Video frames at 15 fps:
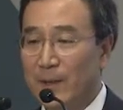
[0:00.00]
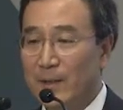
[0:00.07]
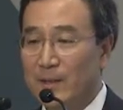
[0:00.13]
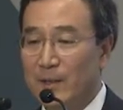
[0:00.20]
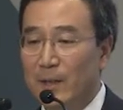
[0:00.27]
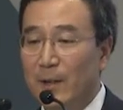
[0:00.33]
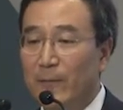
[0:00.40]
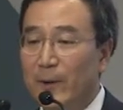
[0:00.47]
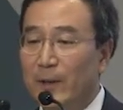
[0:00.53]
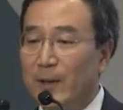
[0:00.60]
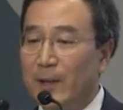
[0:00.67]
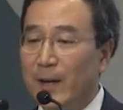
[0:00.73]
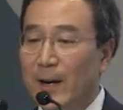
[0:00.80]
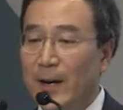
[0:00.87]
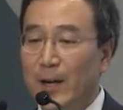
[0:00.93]

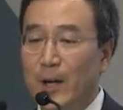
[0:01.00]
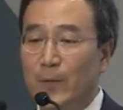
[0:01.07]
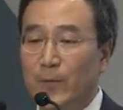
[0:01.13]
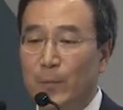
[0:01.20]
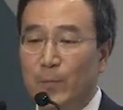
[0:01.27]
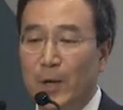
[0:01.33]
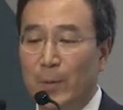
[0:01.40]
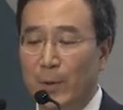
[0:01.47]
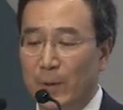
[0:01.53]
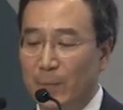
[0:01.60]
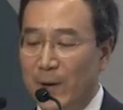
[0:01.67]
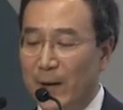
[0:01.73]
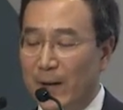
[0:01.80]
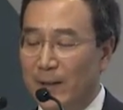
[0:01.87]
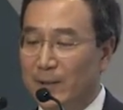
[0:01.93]
Significantly higher for public
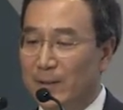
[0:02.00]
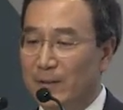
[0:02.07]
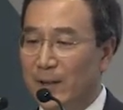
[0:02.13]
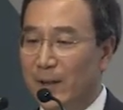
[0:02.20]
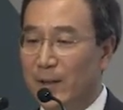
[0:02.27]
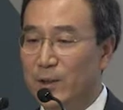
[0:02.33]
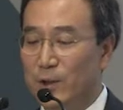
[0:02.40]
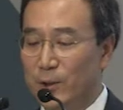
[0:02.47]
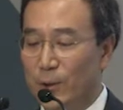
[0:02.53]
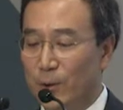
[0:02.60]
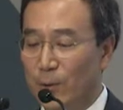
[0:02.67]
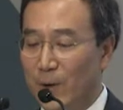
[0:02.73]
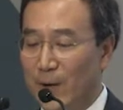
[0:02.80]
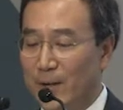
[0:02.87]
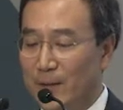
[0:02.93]
banks and
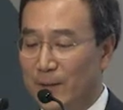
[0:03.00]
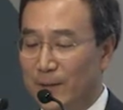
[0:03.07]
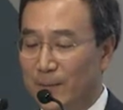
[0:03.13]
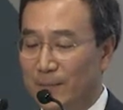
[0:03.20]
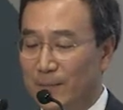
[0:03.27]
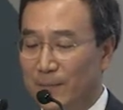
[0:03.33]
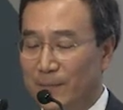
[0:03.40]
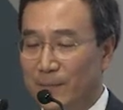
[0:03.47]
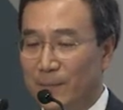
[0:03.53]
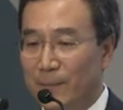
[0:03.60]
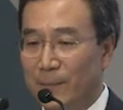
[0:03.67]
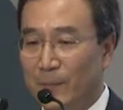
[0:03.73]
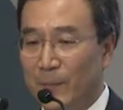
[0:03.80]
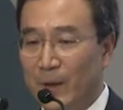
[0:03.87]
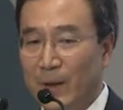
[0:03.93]
still rising.
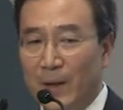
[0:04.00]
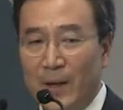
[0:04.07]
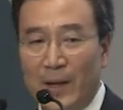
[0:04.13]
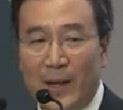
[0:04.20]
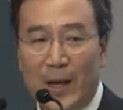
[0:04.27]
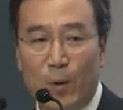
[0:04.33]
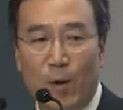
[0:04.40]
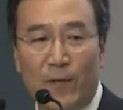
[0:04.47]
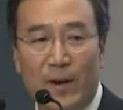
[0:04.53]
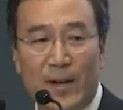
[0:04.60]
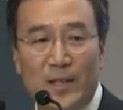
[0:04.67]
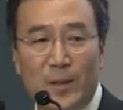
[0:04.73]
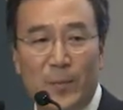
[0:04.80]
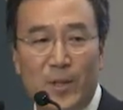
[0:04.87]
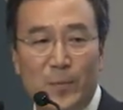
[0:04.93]
However,
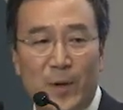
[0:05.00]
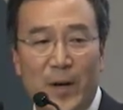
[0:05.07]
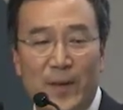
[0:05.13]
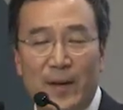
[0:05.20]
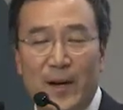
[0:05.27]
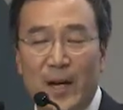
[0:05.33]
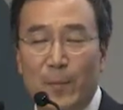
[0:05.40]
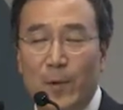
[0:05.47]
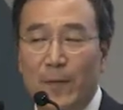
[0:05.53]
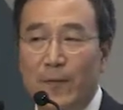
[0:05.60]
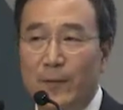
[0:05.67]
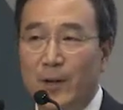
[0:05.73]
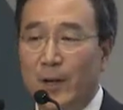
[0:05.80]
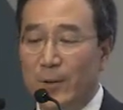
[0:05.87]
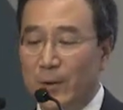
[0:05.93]
estimates by the IMF
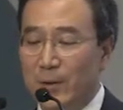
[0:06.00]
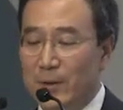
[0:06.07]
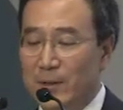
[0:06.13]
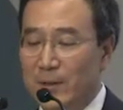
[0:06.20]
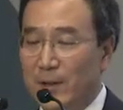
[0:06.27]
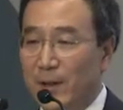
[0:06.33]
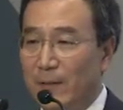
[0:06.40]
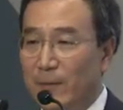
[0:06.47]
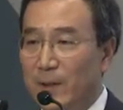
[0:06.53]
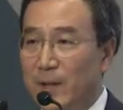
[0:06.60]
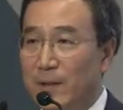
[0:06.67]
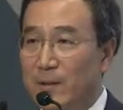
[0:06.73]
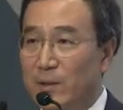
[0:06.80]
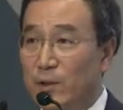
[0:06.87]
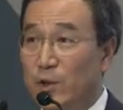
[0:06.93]
and others of
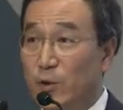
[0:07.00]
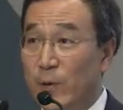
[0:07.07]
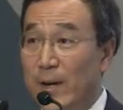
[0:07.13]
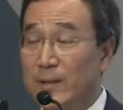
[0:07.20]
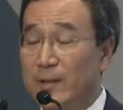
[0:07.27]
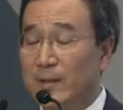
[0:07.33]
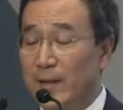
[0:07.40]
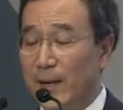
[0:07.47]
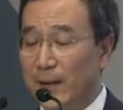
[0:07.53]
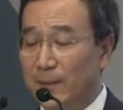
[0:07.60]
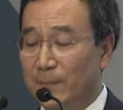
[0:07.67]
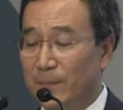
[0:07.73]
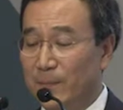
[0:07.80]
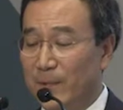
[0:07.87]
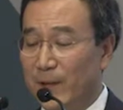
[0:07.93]
the distressed debt
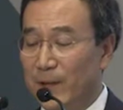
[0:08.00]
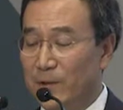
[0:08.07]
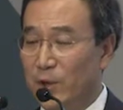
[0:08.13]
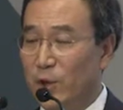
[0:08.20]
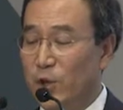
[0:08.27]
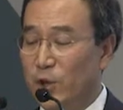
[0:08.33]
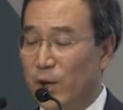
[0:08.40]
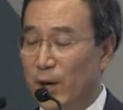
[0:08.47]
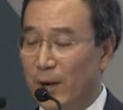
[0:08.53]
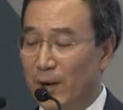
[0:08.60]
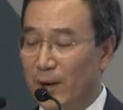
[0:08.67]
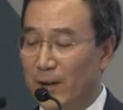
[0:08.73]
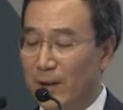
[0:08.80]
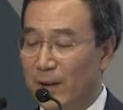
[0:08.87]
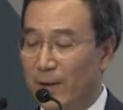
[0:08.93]
as a
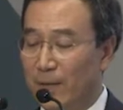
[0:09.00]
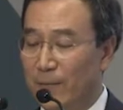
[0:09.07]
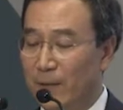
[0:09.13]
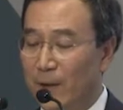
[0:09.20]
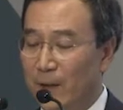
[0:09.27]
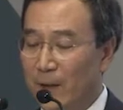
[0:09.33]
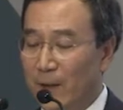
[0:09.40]
share of